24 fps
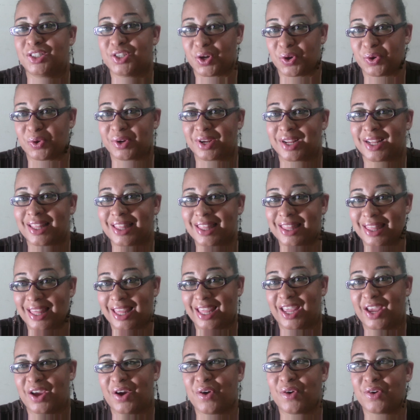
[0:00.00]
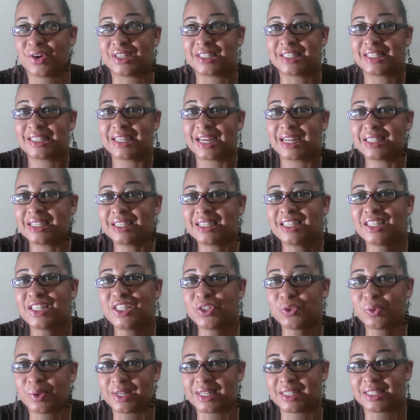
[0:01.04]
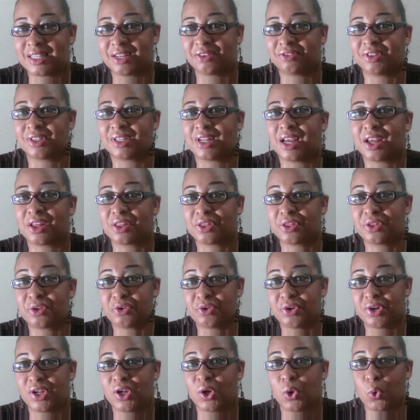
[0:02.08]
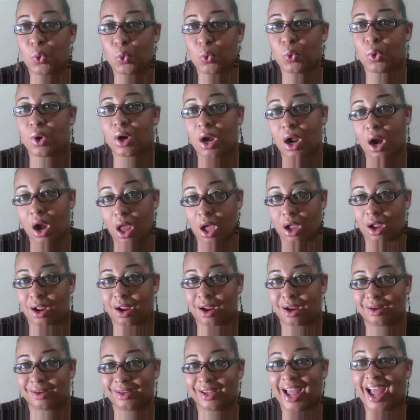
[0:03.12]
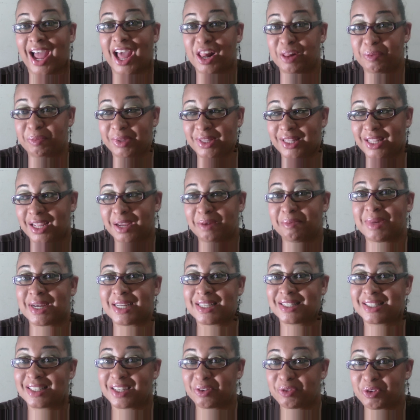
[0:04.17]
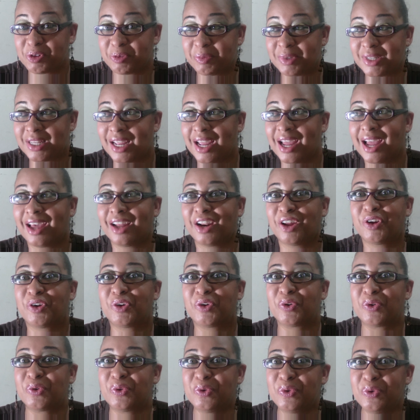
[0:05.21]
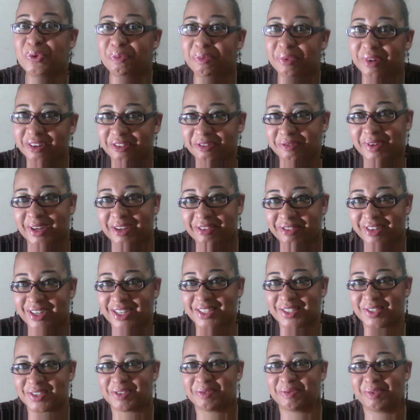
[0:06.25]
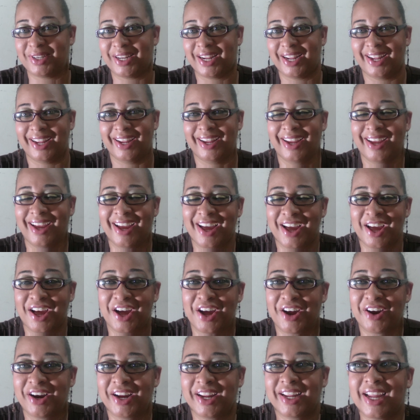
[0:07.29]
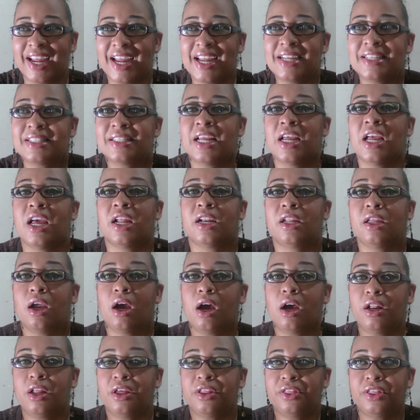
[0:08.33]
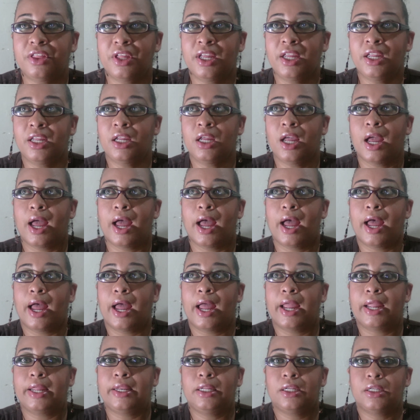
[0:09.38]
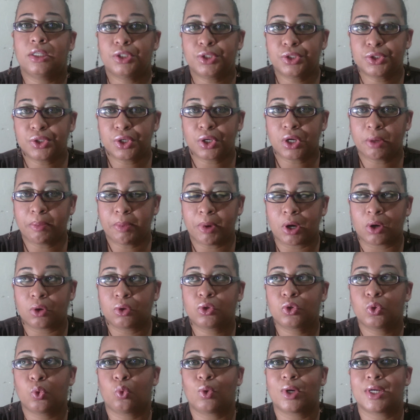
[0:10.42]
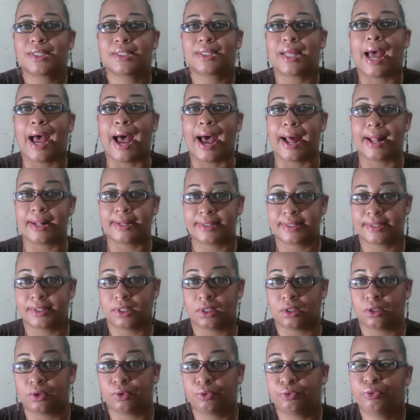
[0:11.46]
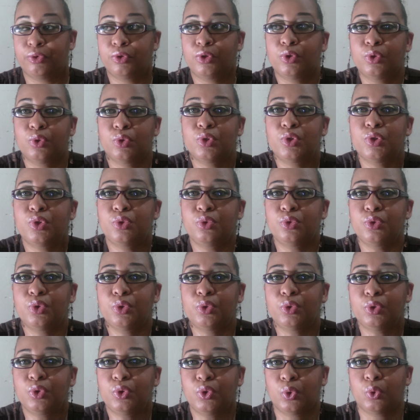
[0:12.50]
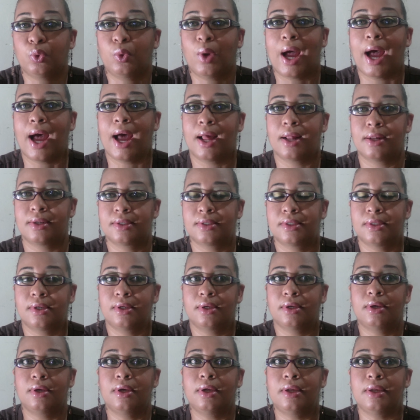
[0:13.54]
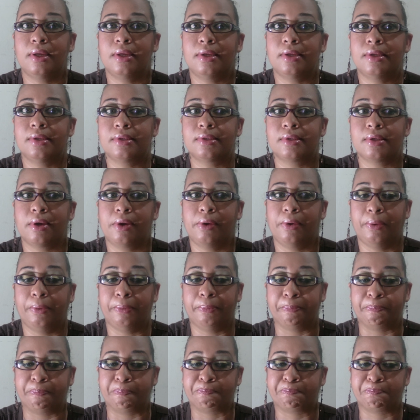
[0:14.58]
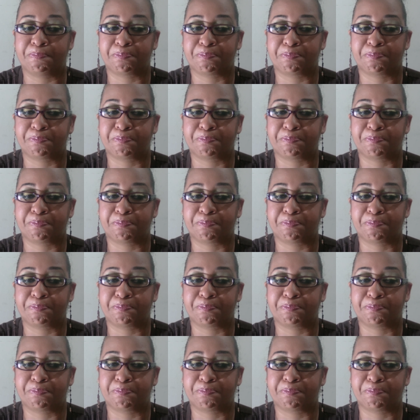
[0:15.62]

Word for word: down there on saturday the 27th at 3 o'clock i'll be there my son will be there and a group of my friends will be there all right guys the other thing i needed to talk about was ALTA for those who don't know ALTA is um